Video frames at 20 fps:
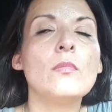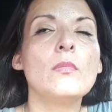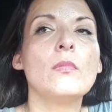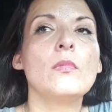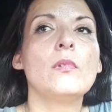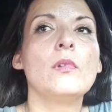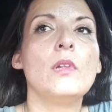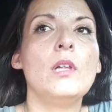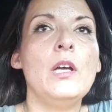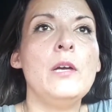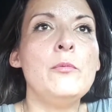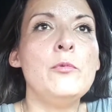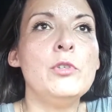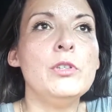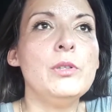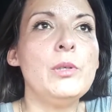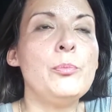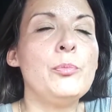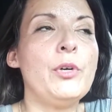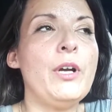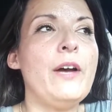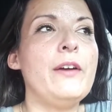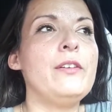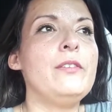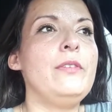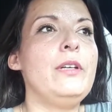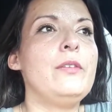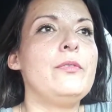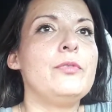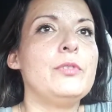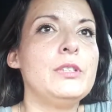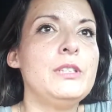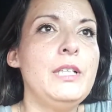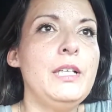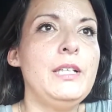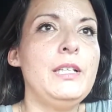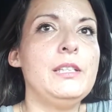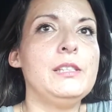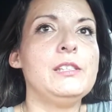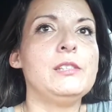I'm really proud of it for
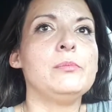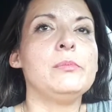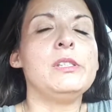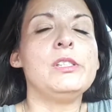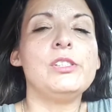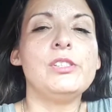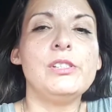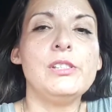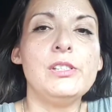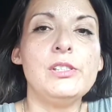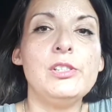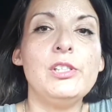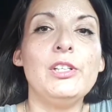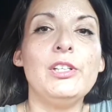taking as much as it took.